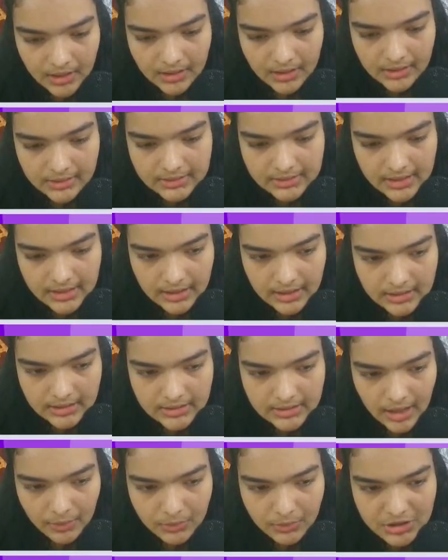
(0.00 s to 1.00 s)
take it
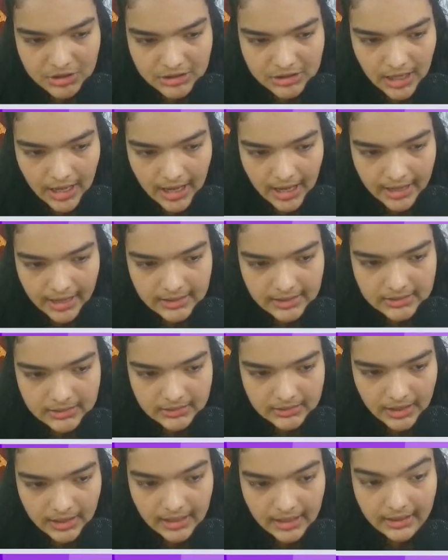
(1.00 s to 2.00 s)
outside,
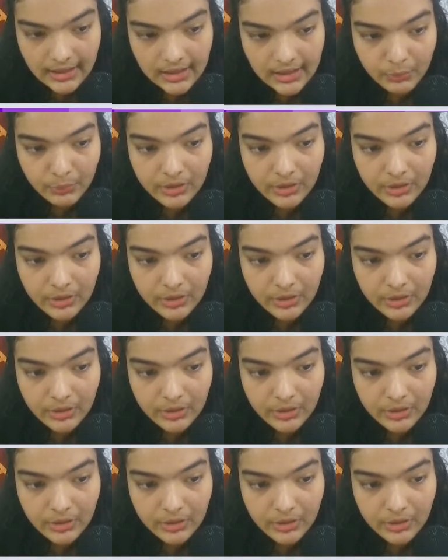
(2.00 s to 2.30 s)
and again